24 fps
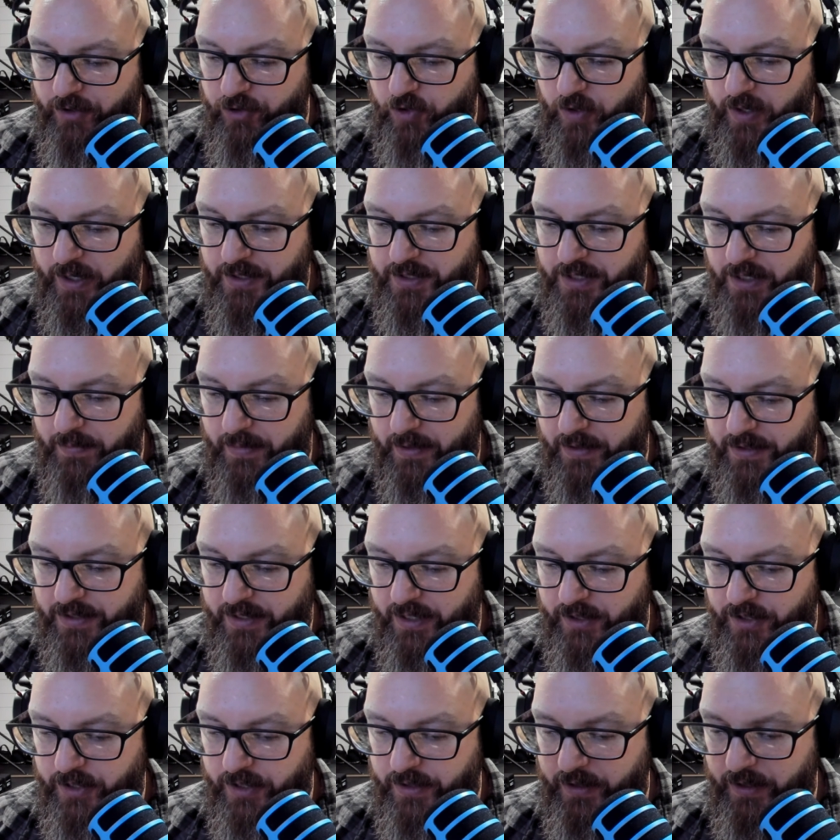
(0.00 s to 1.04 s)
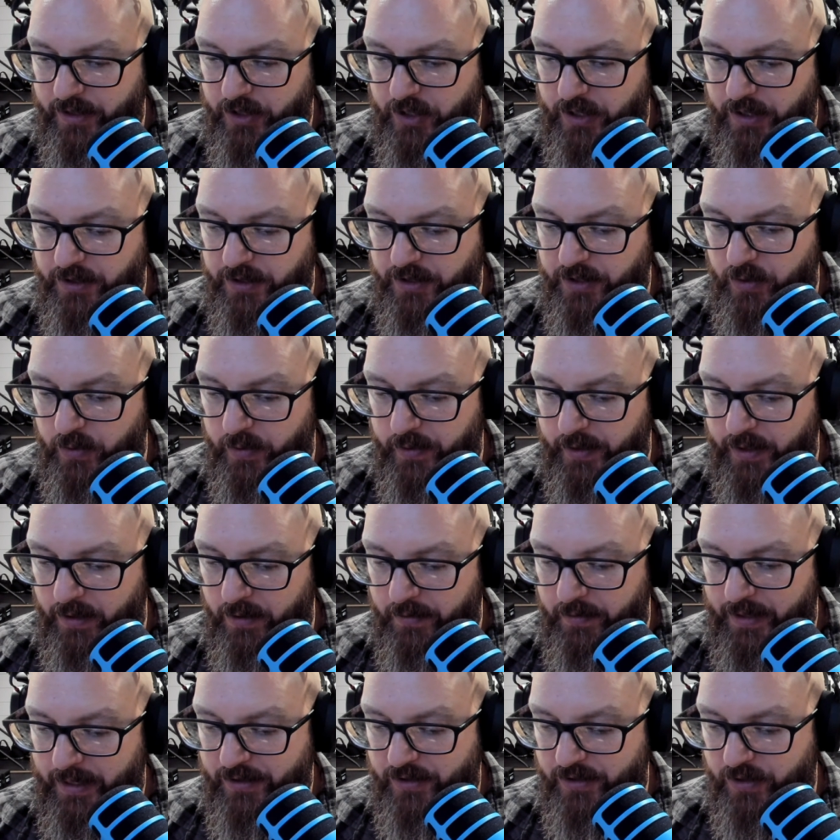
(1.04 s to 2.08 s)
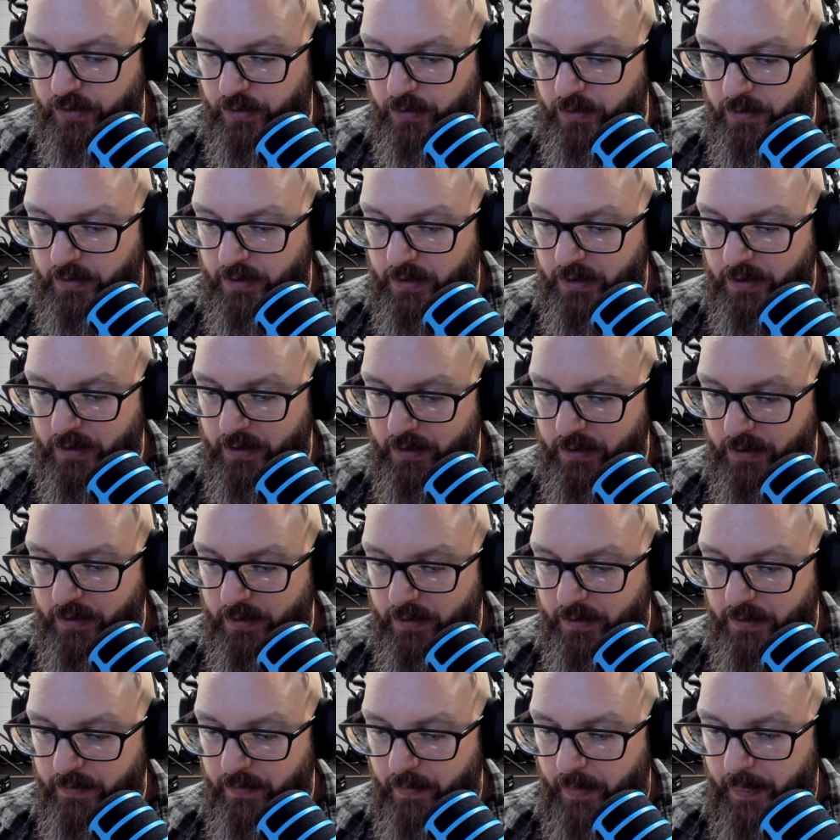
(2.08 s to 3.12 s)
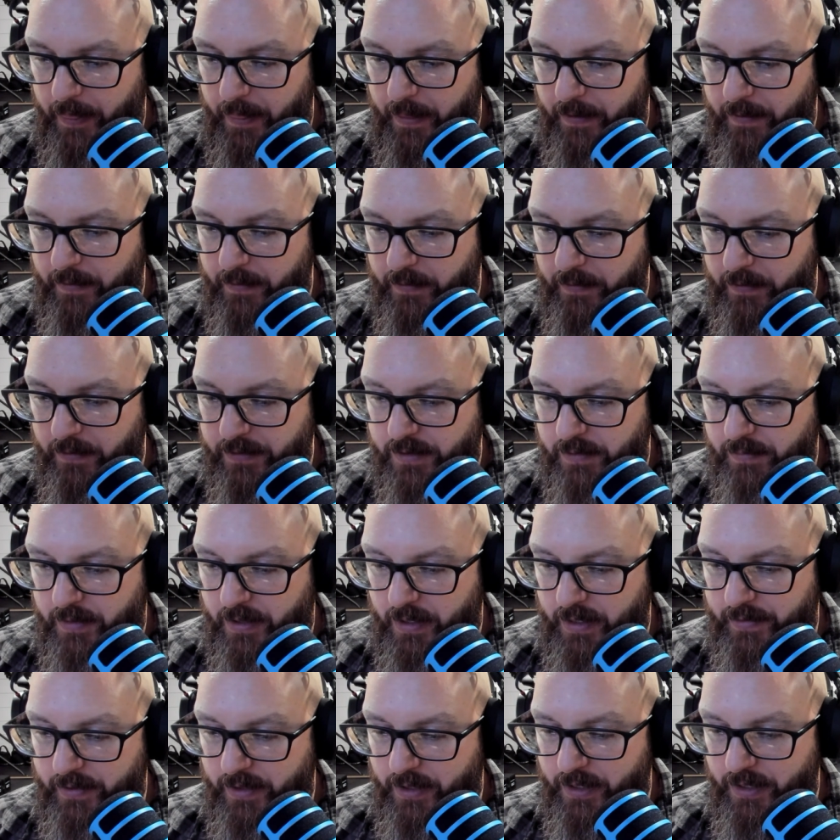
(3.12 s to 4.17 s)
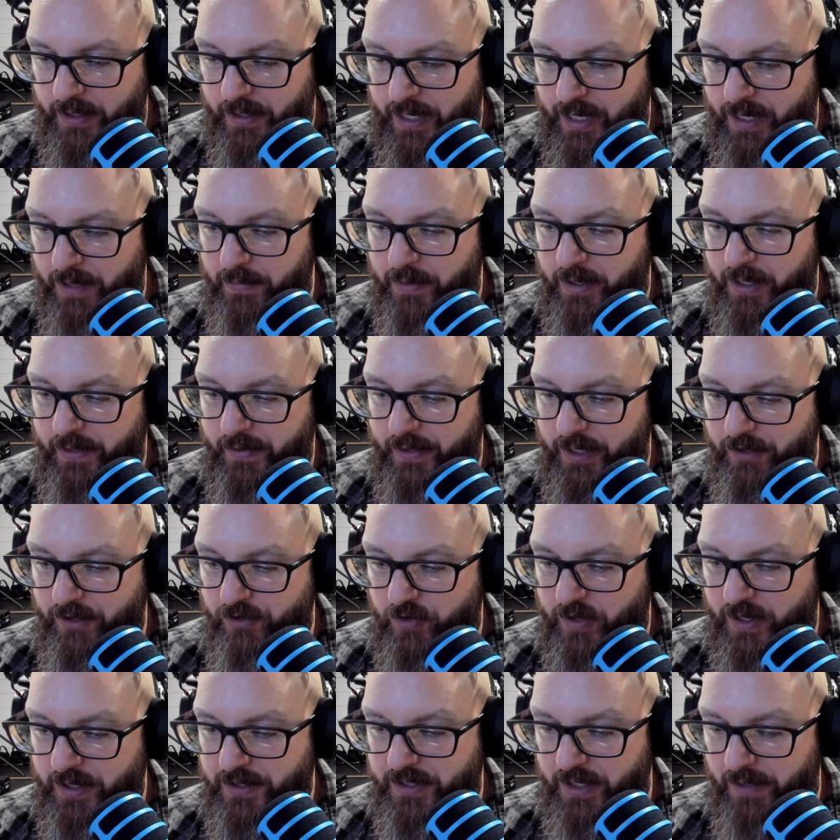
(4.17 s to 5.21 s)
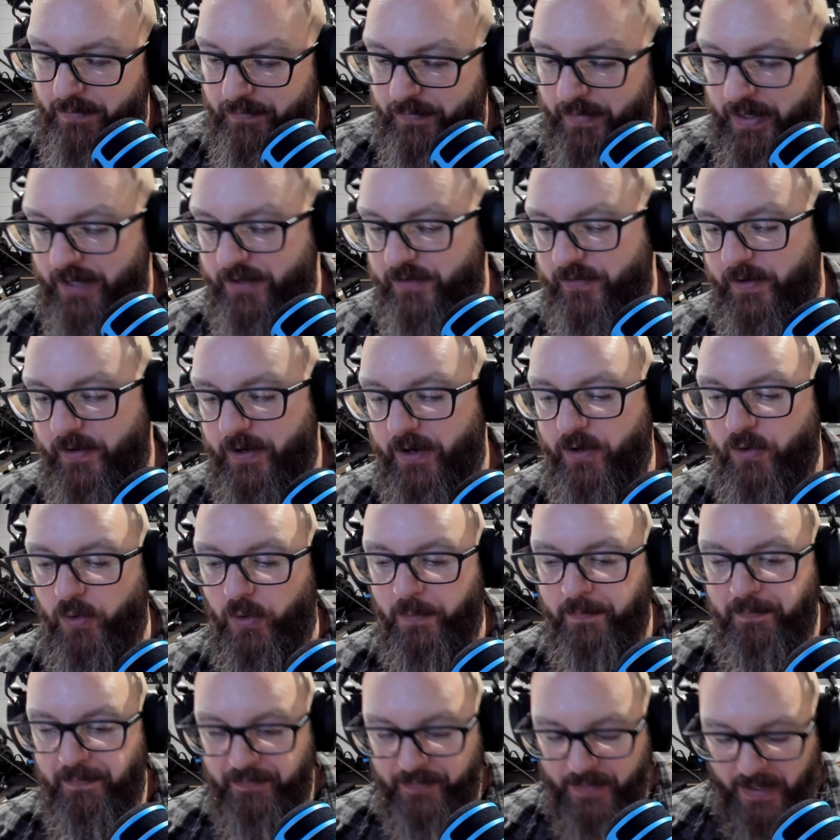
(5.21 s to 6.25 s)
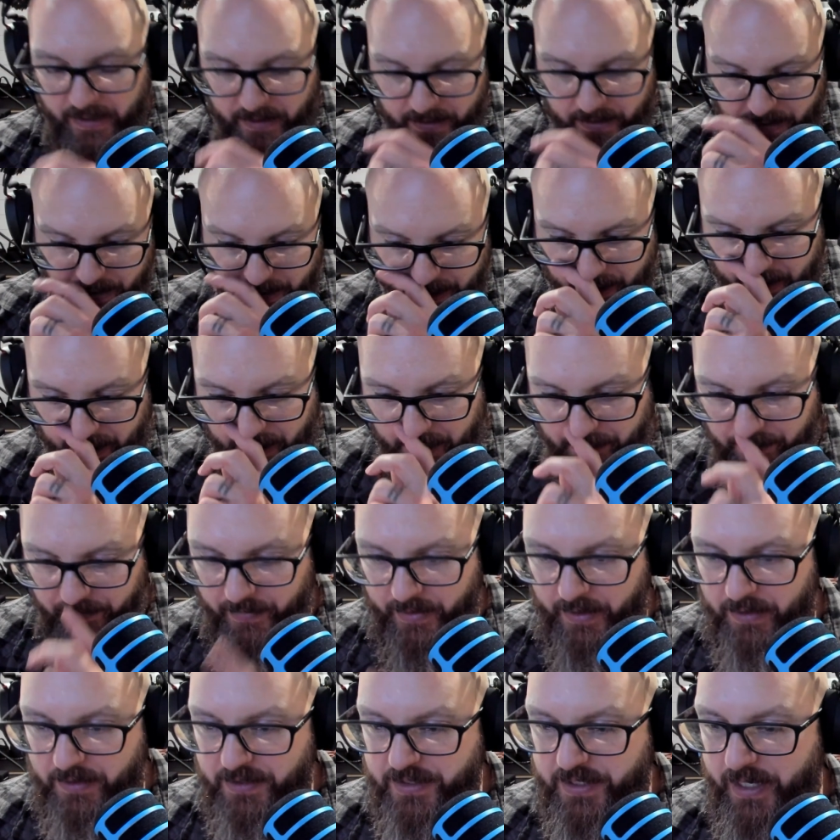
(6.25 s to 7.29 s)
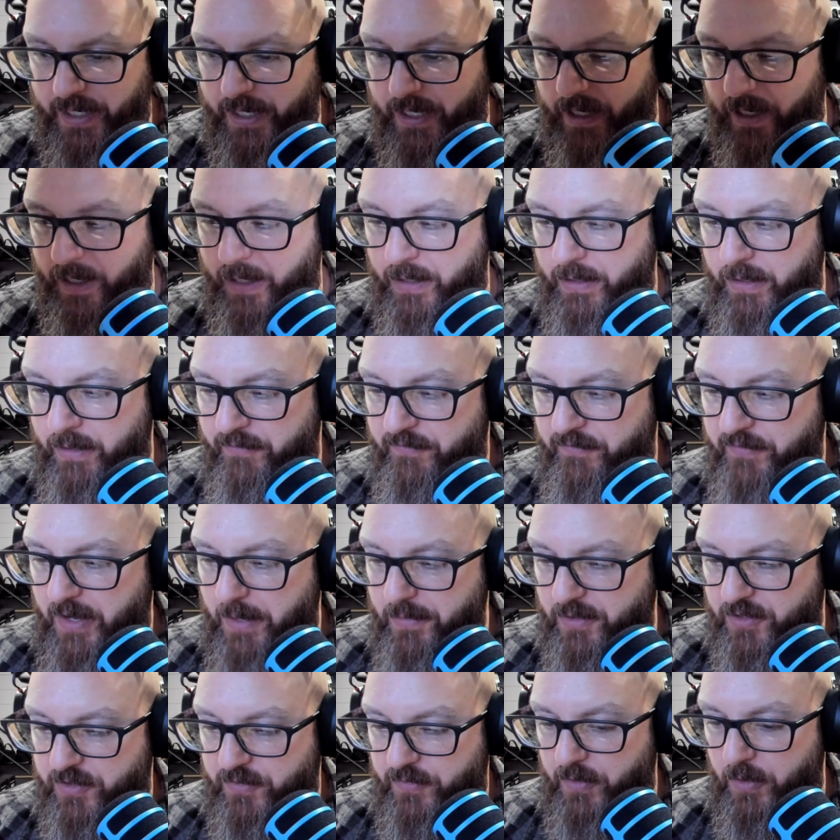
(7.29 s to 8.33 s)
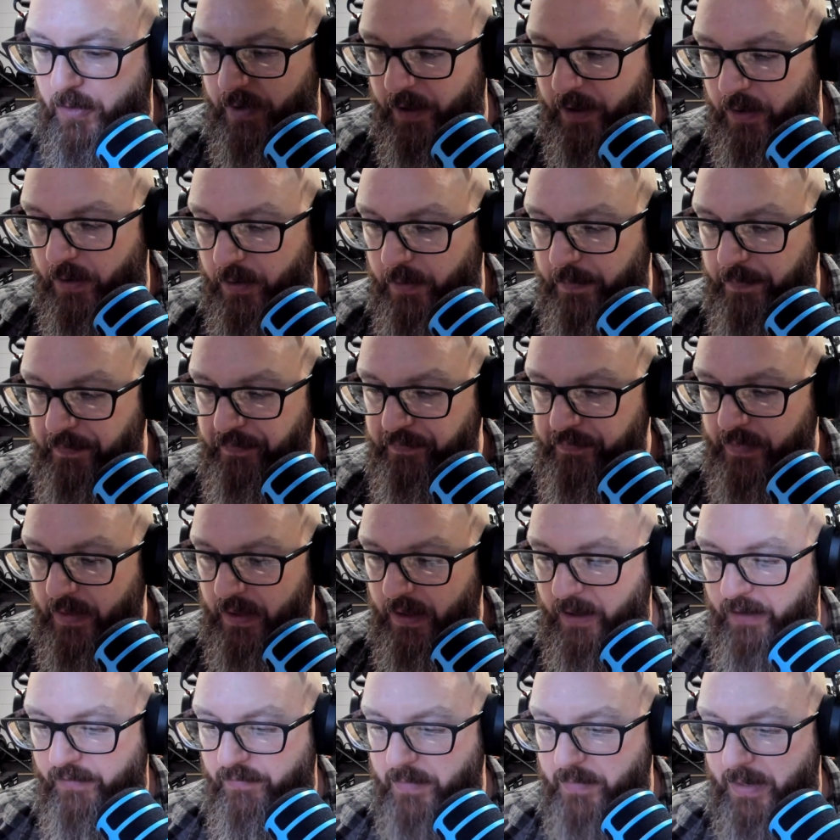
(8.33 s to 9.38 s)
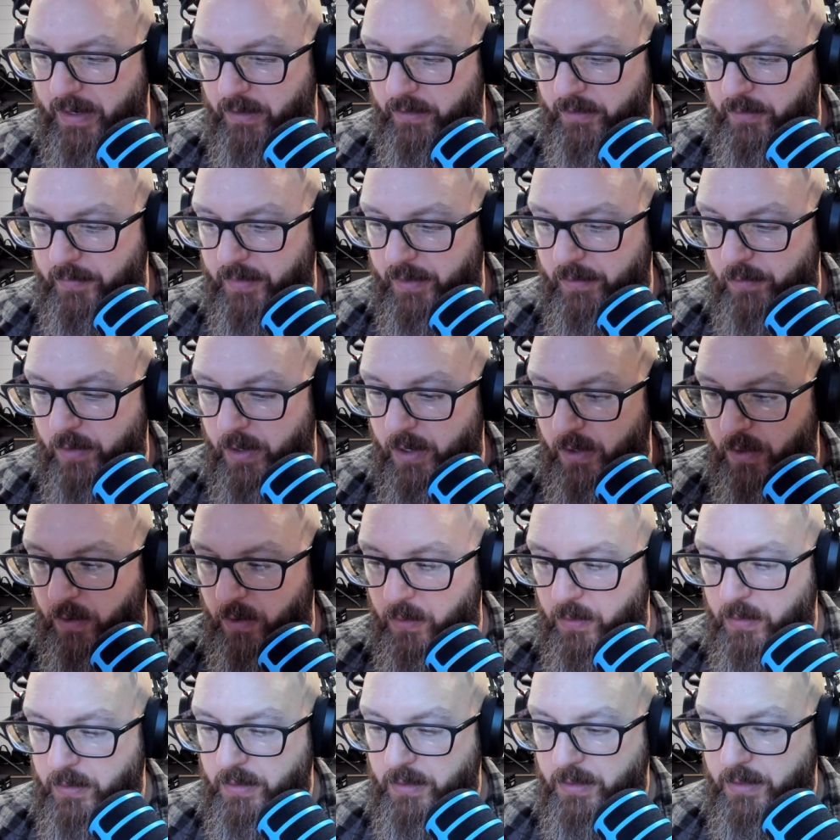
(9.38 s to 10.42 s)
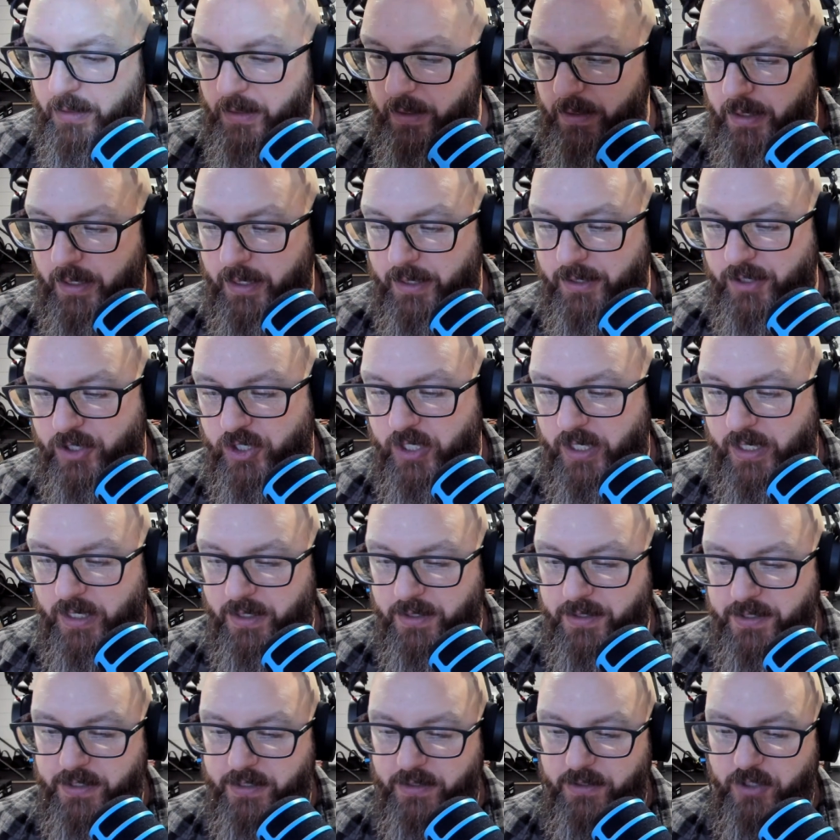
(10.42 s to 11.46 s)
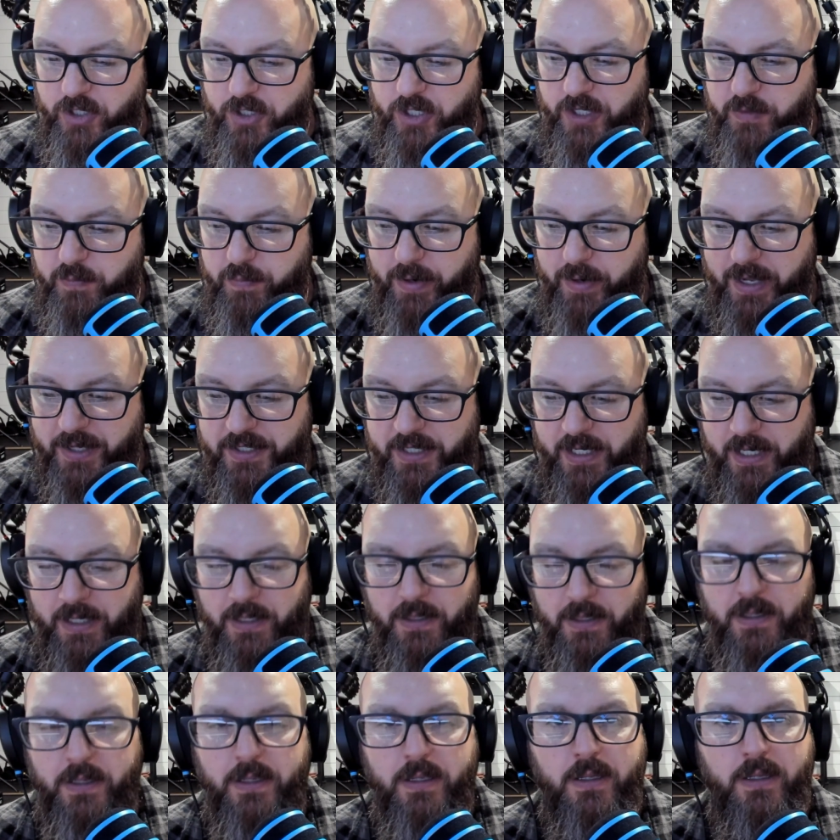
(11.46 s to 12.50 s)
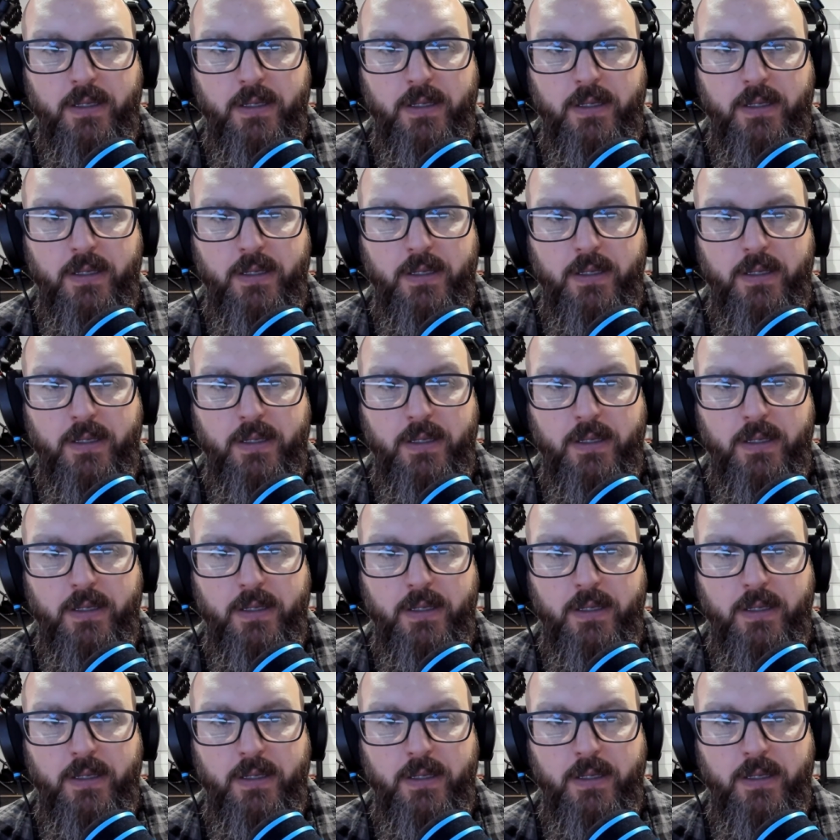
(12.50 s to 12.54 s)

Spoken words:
tricep extension that she's doing there. That's cool. Is it behind the head? Yeah, behind the head tricep. That's very cool. There's a famous photo of Marilyn Monroe, and she's pressing